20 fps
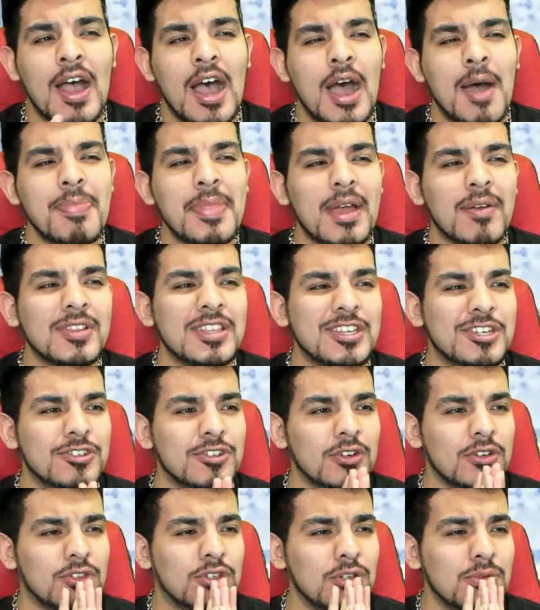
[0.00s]
I'm not really
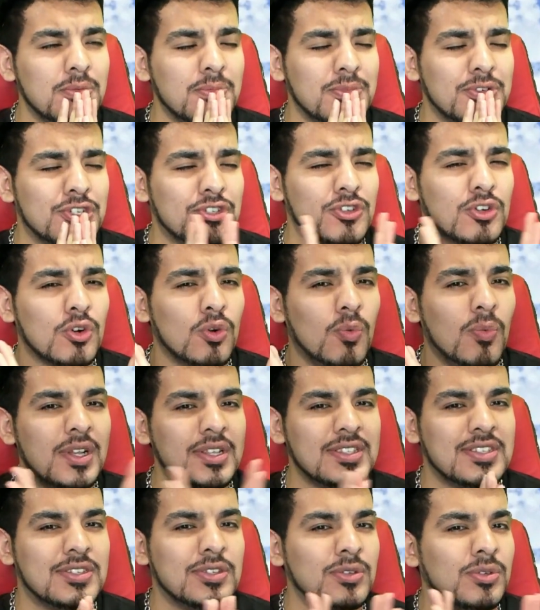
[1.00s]
too sure
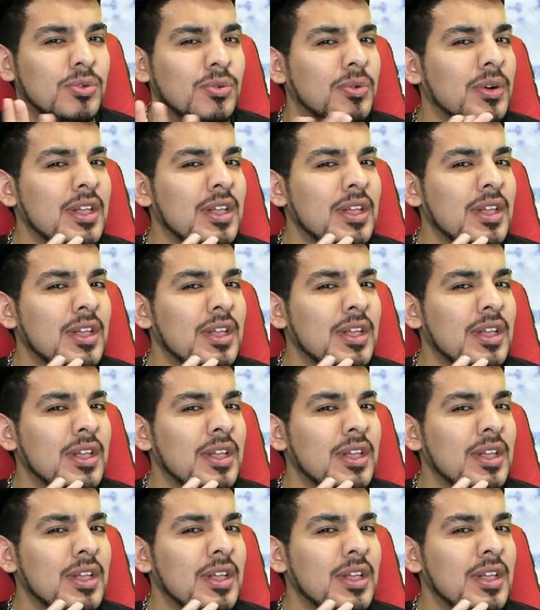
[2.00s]
what to